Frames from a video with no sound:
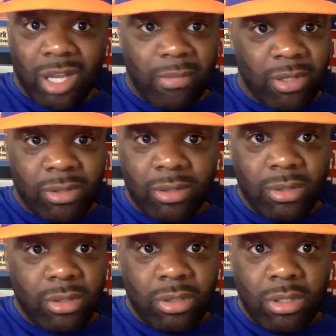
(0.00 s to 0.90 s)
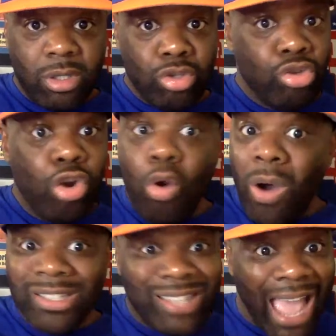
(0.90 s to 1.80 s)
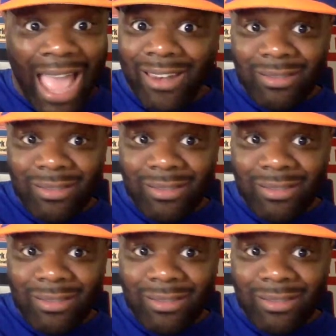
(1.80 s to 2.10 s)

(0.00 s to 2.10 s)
summer. You don't want that.